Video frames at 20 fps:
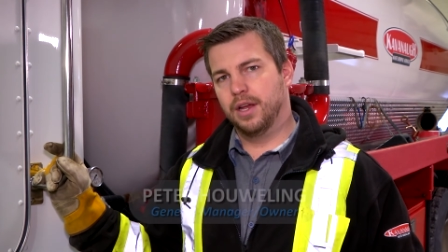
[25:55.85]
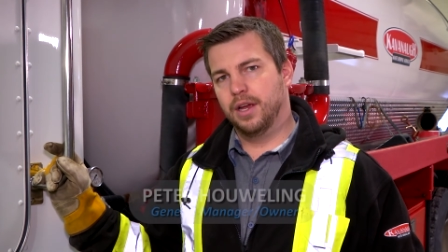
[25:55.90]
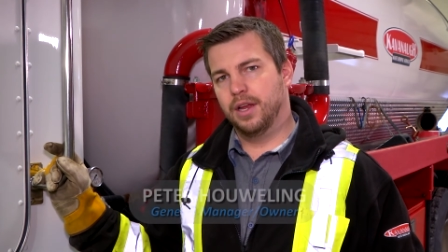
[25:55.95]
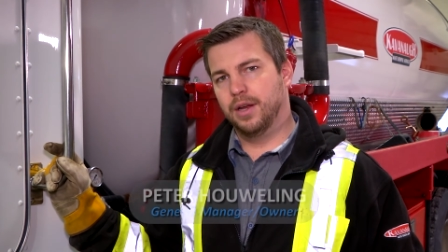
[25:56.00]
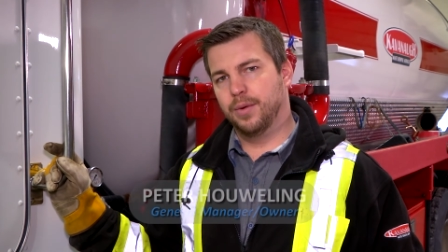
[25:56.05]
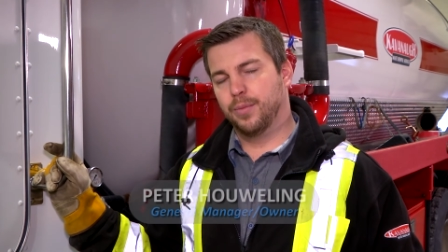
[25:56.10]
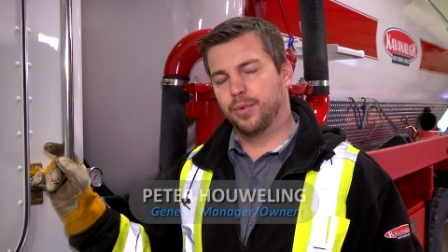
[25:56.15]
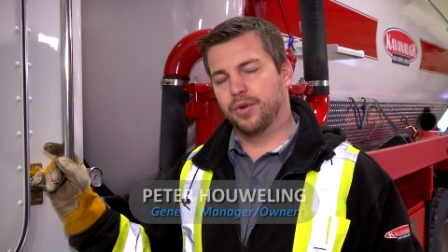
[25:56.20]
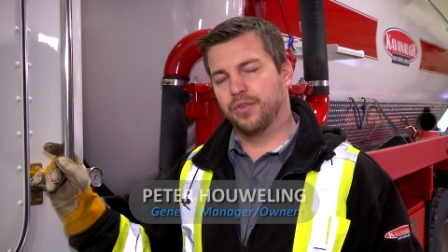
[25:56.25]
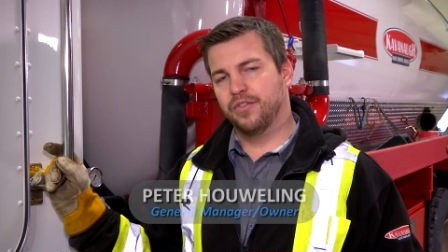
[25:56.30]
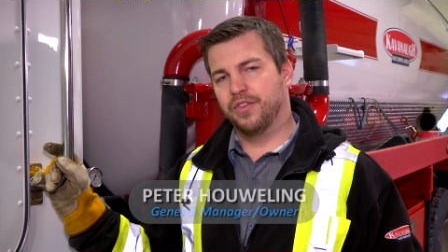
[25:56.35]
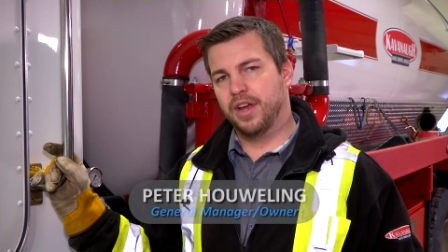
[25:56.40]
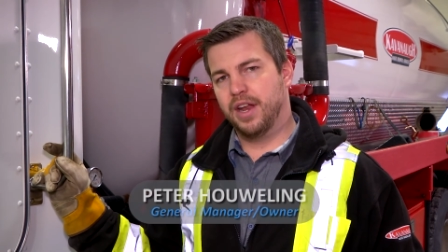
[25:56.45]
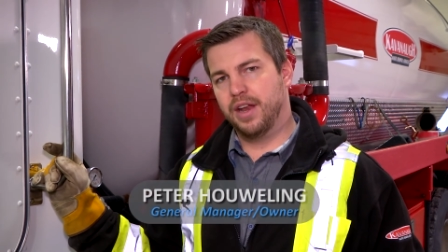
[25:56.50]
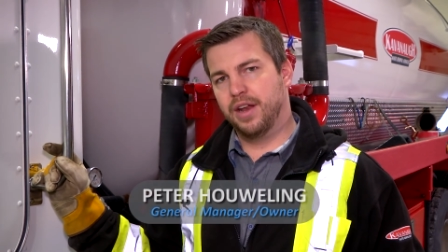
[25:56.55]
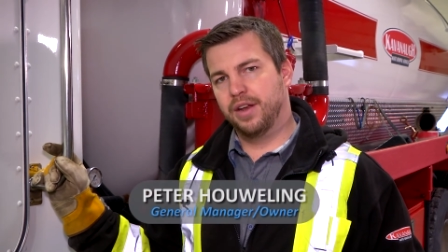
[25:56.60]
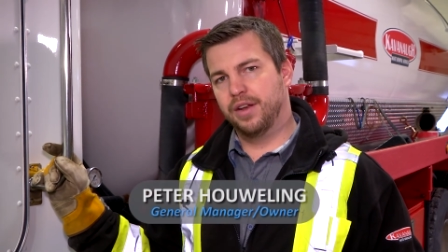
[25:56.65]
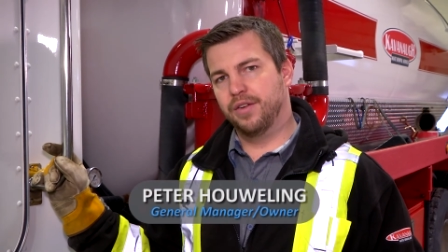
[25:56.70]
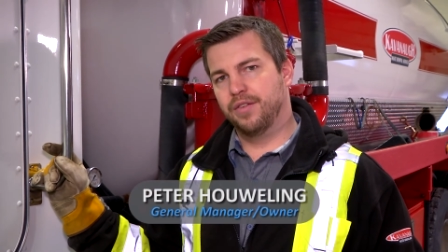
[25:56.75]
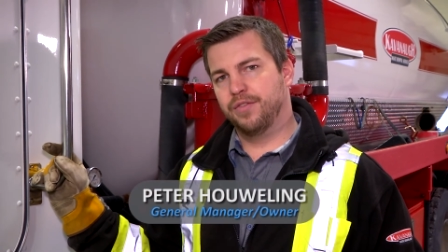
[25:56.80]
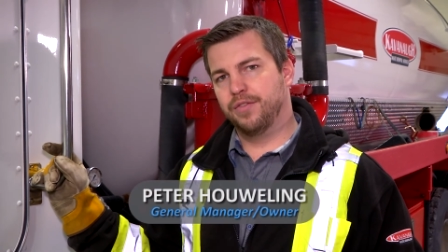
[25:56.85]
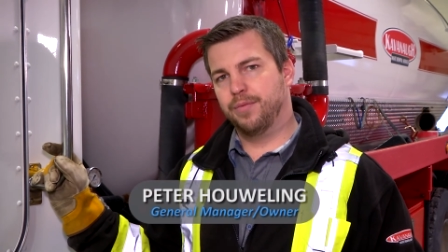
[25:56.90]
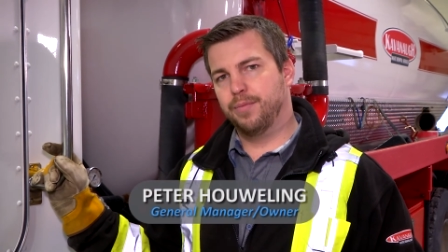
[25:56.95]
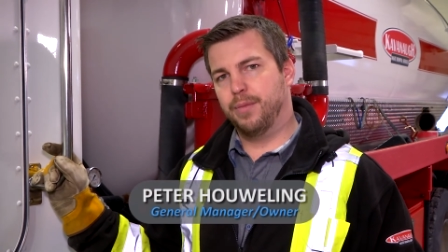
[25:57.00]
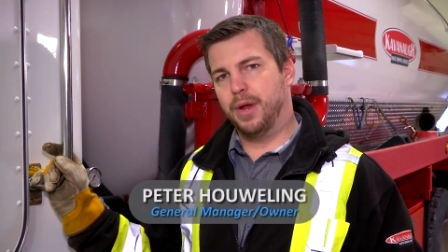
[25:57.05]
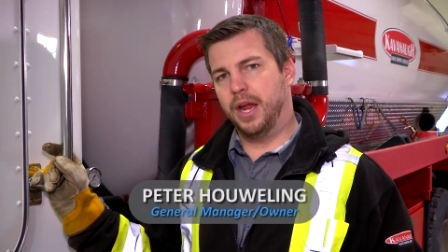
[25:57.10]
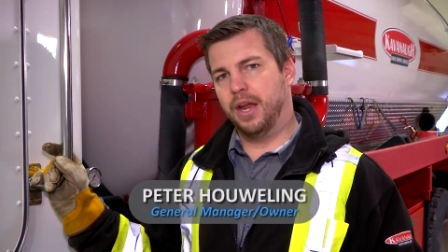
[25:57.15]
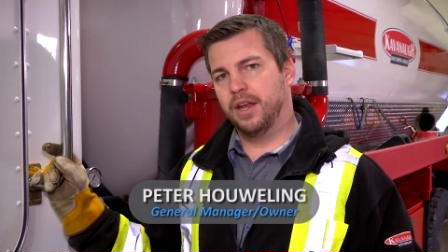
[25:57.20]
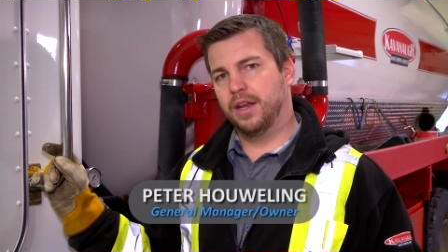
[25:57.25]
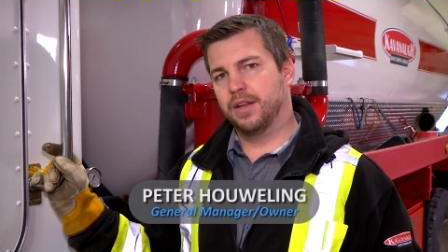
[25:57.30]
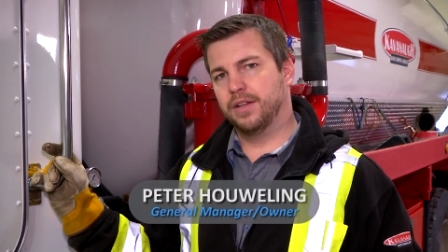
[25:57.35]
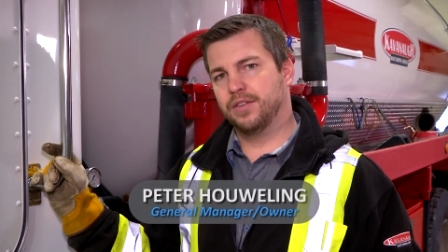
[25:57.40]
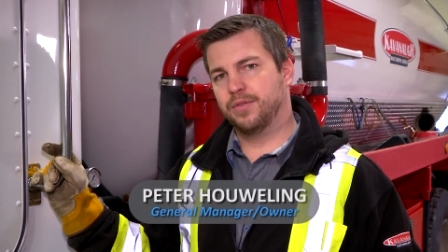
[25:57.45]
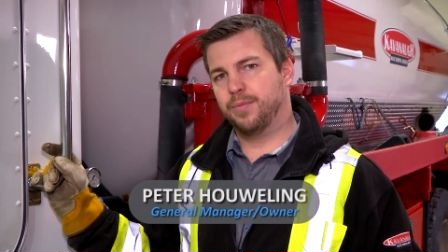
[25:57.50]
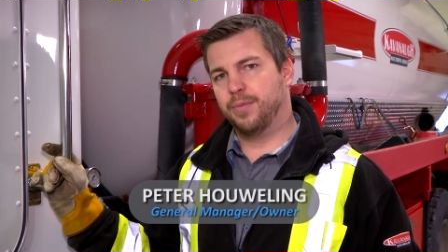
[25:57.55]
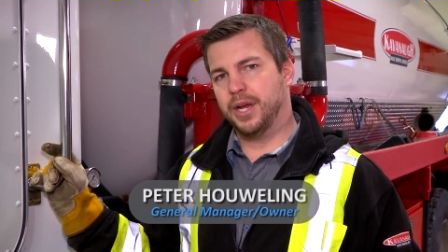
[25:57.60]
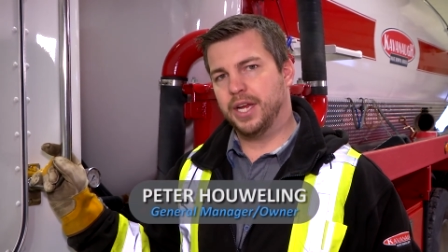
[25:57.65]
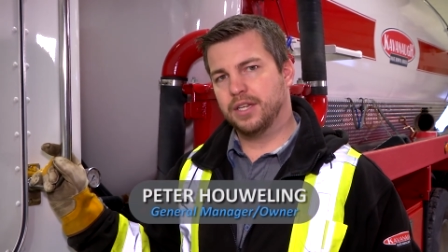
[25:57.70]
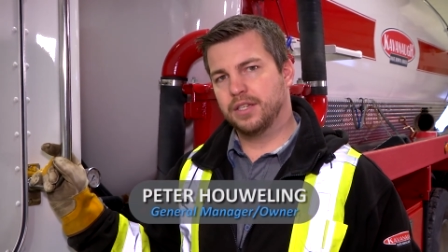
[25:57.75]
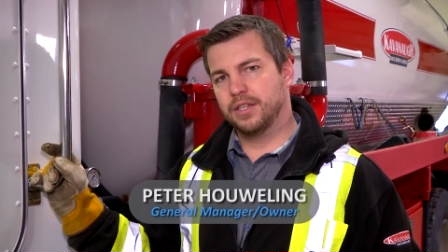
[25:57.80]
in a preventative maintenance
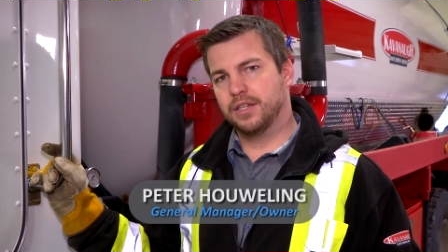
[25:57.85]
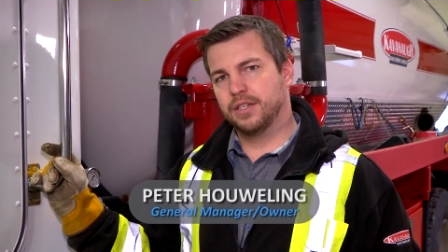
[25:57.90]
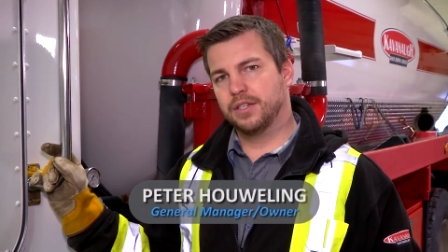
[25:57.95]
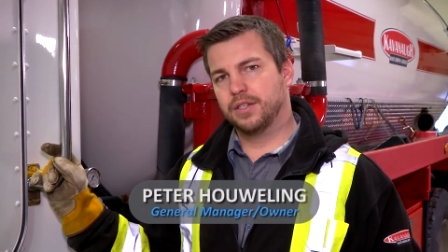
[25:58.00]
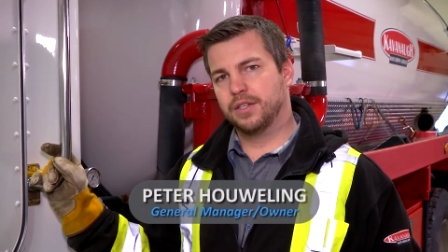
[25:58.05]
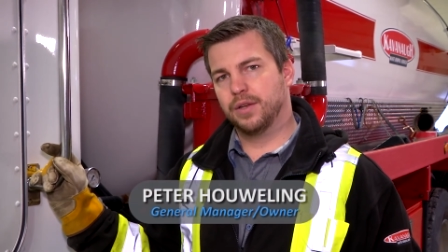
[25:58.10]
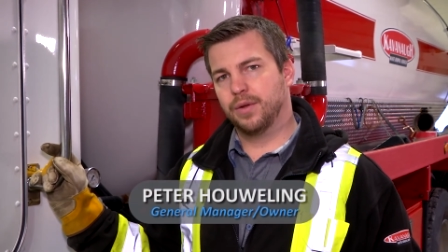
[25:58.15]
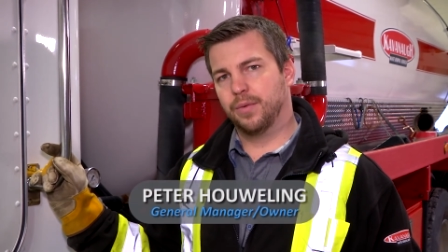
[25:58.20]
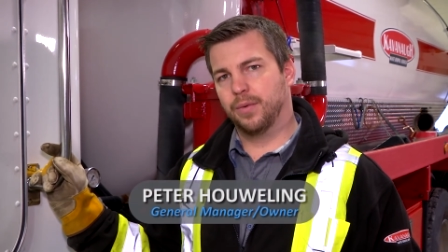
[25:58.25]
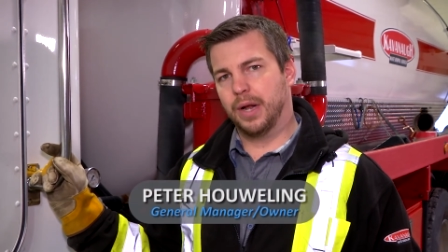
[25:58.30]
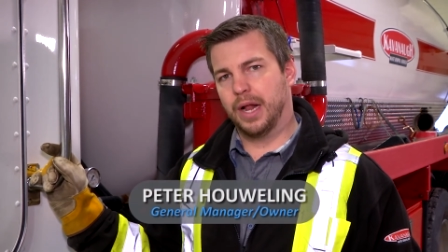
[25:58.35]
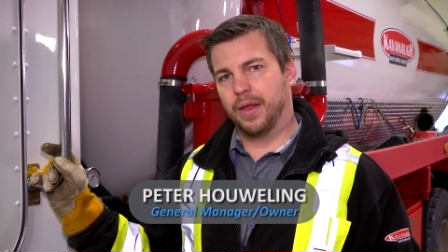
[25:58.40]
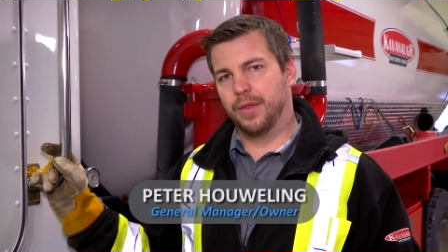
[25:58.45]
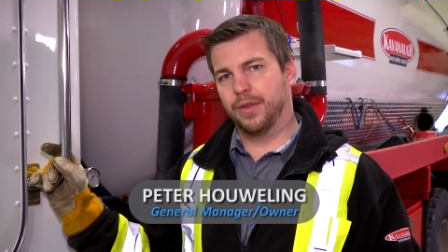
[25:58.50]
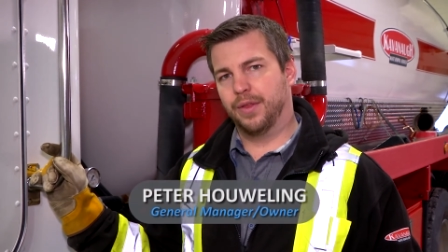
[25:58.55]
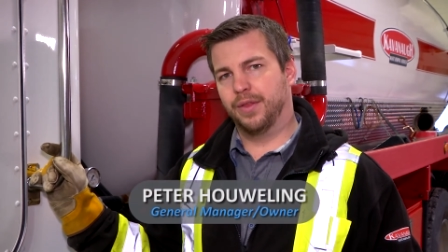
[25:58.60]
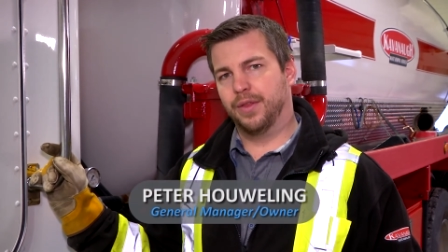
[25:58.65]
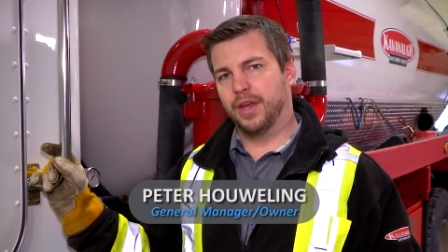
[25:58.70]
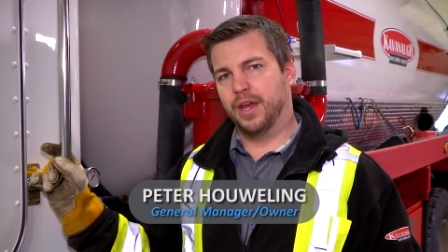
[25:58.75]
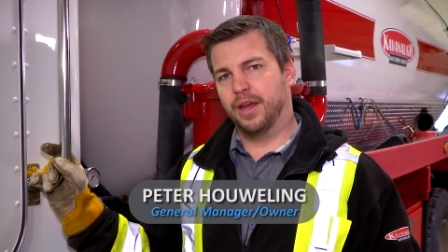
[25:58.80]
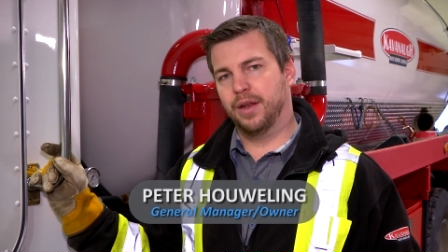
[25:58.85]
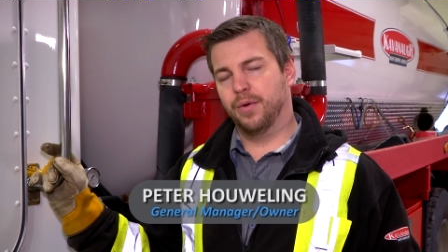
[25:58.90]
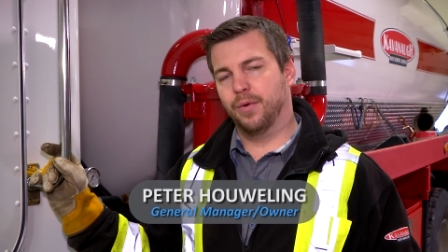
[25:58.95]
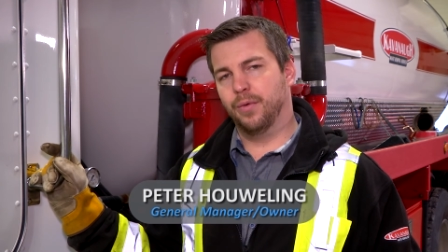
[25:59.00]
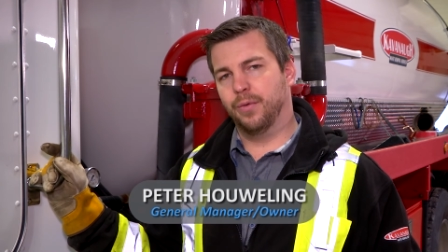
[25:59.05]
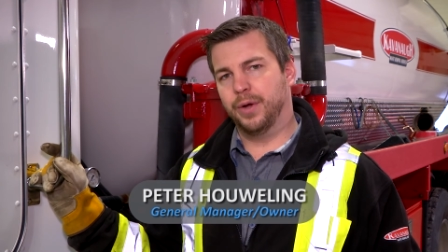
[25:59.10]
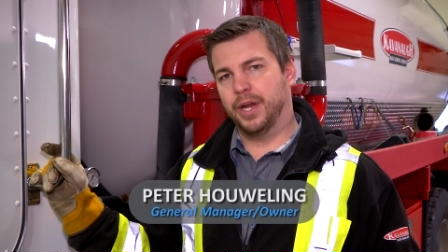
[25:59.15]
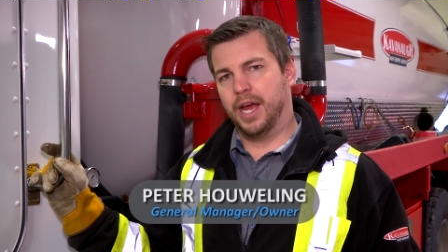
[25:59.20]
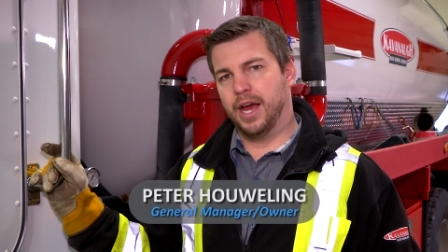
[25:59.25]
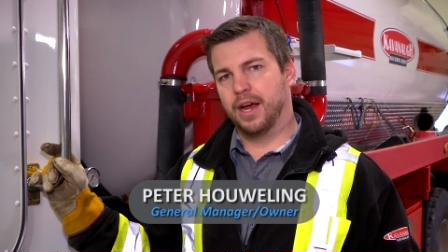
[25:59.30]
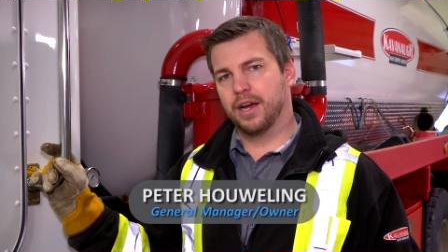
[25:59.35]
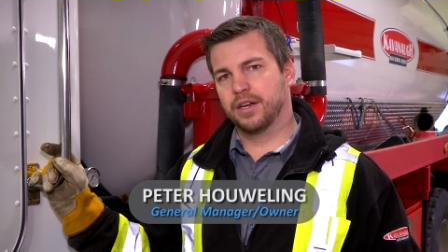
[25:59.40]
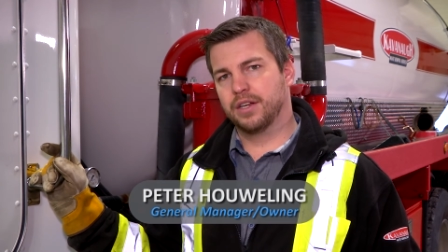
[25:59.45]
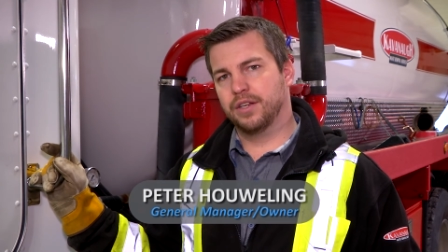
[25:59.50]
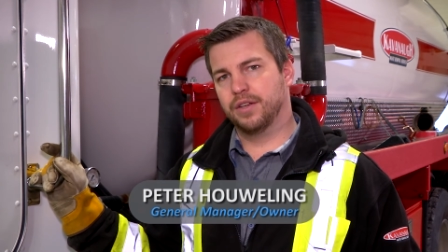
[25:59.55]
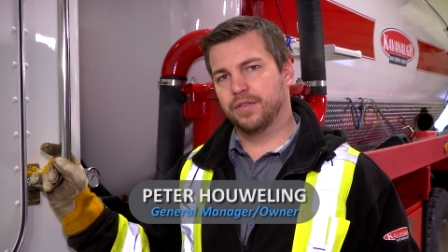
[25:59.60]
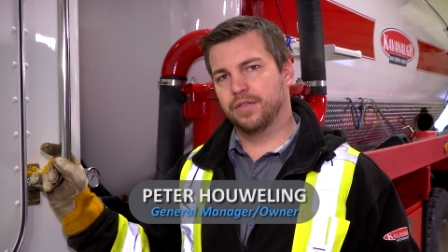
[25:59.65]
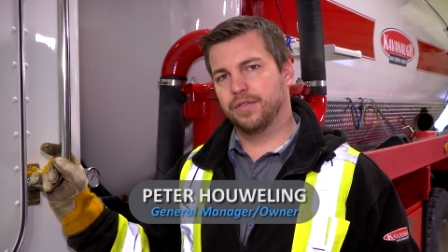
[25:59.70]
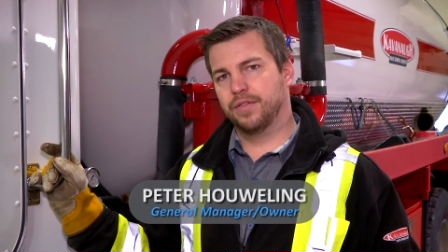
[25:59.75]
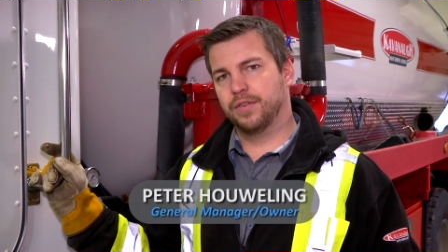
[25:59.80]
basis rather than
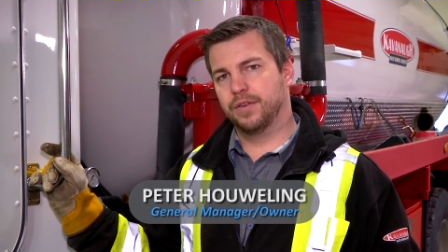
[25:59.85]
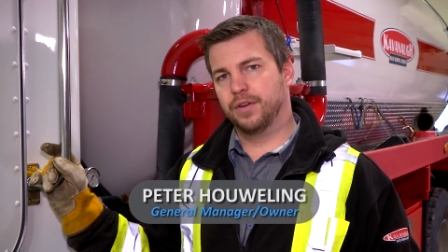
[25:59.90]
reactive.